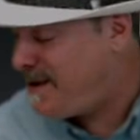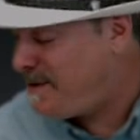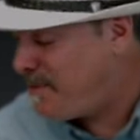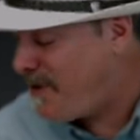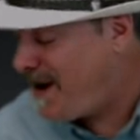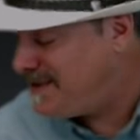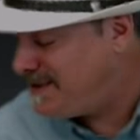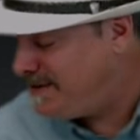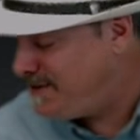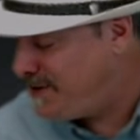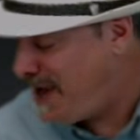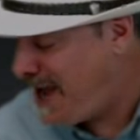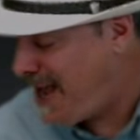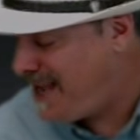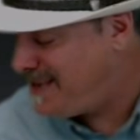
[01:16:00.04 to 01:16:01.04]
Enterprise. If you
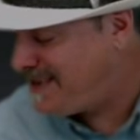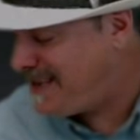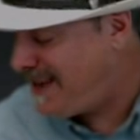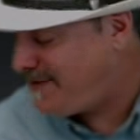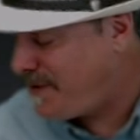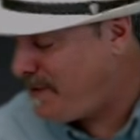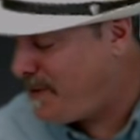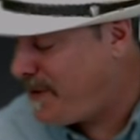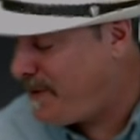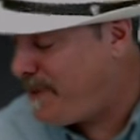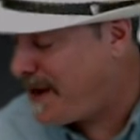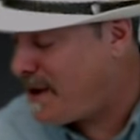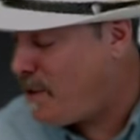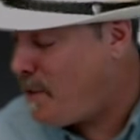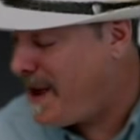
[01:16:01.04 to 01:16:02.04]
guys, after we
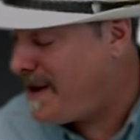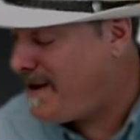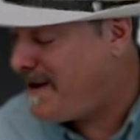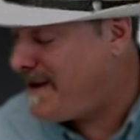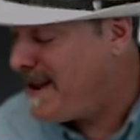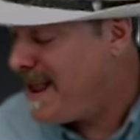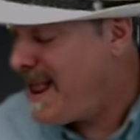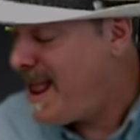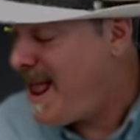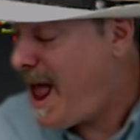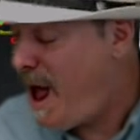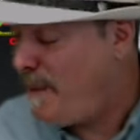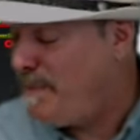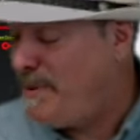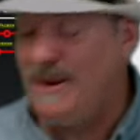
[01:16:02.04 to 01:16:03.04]
pick a winner,
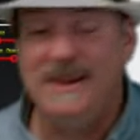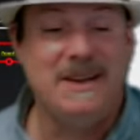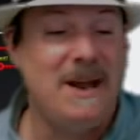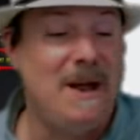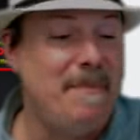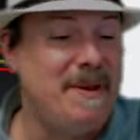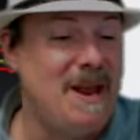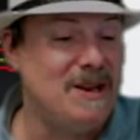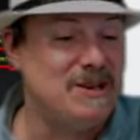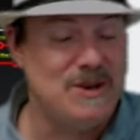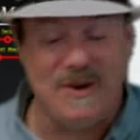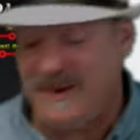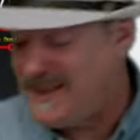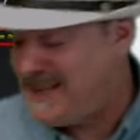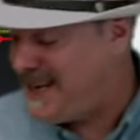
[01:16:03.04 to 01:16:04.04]
I'll pull it up and I'll
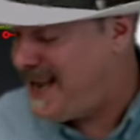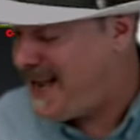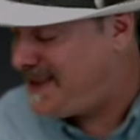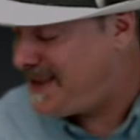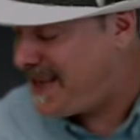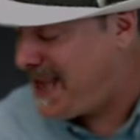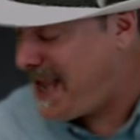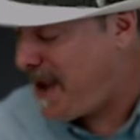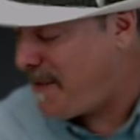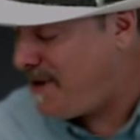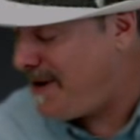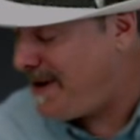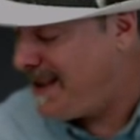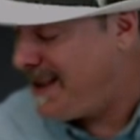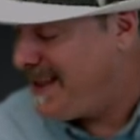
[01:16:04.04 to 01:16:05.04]
show it to you on the
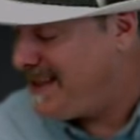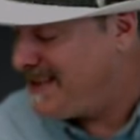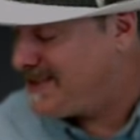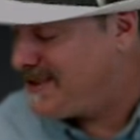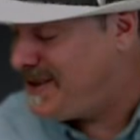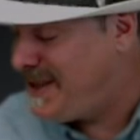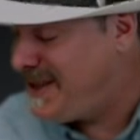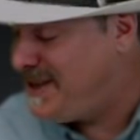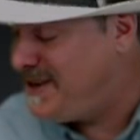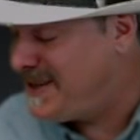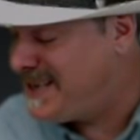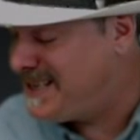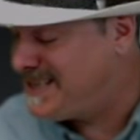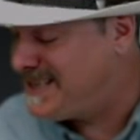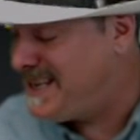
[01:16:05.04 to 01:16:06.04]
camera so that you
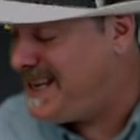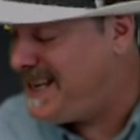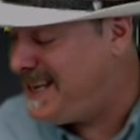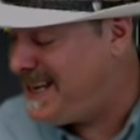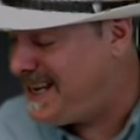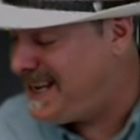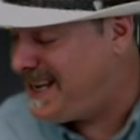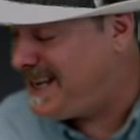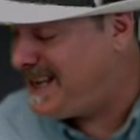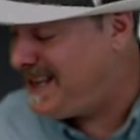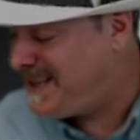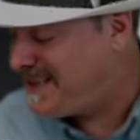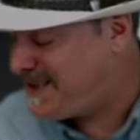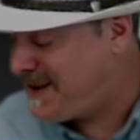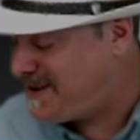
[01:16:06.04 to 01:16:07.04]
can see uh,
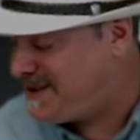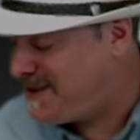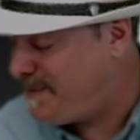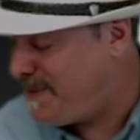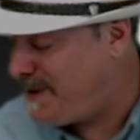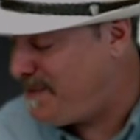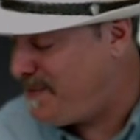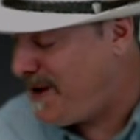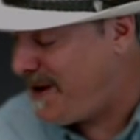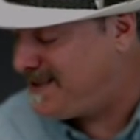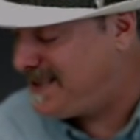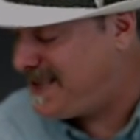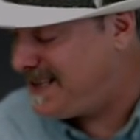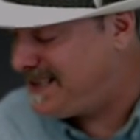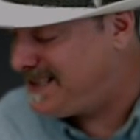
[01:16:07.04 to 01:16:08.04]
the Starship
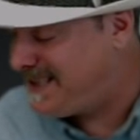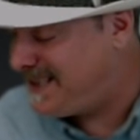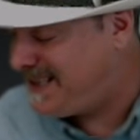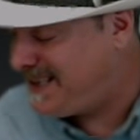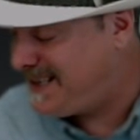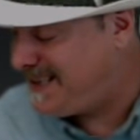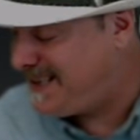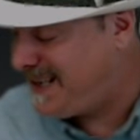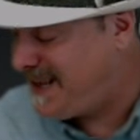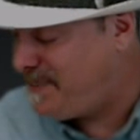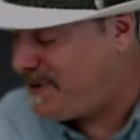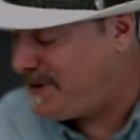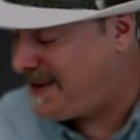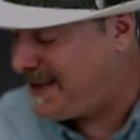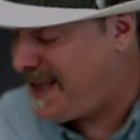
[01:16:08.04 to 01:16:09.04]
Enterprise that uh, I
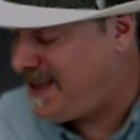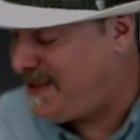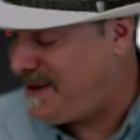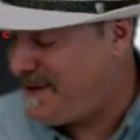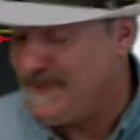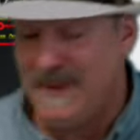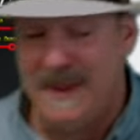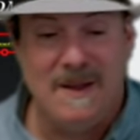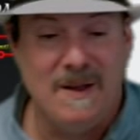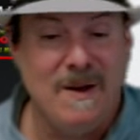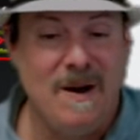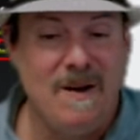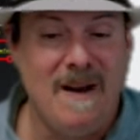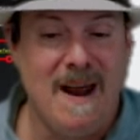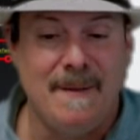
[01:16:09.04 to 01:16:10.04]
put together.
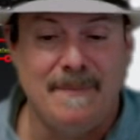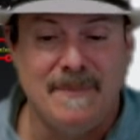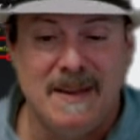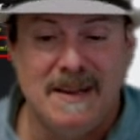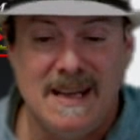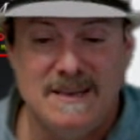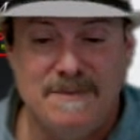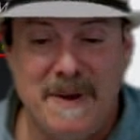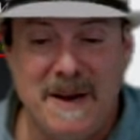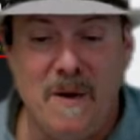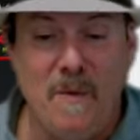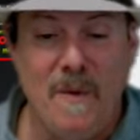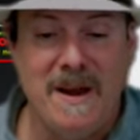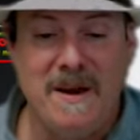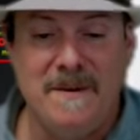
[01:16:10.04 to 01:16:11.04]
All right, let's pick
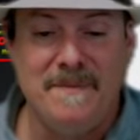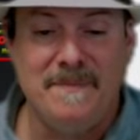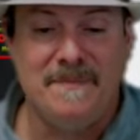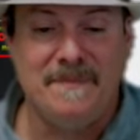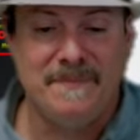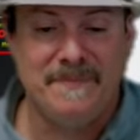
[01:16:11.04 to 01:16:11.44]
a winner.